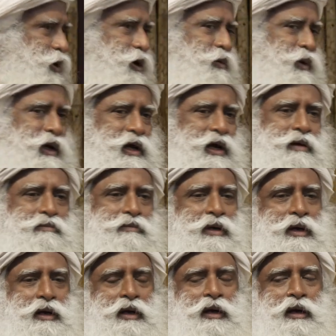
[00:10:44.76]
water will come.
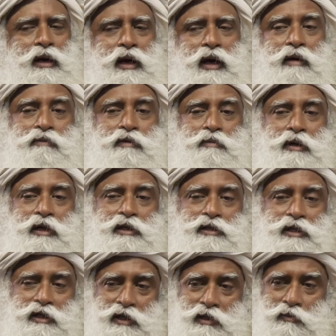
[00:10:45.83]
Everybody
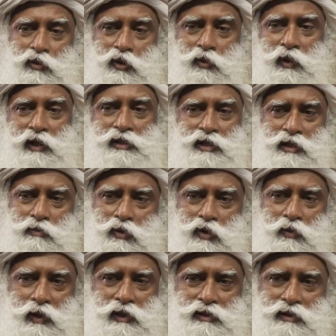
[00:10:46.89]
is hitting borewells and
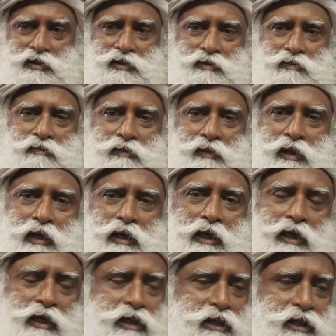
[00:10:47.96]
borewells.
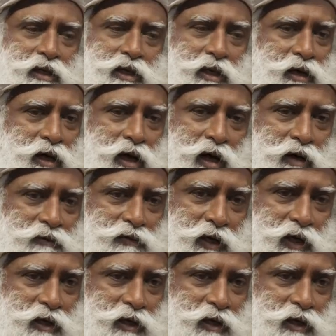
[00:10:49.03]
In 3.5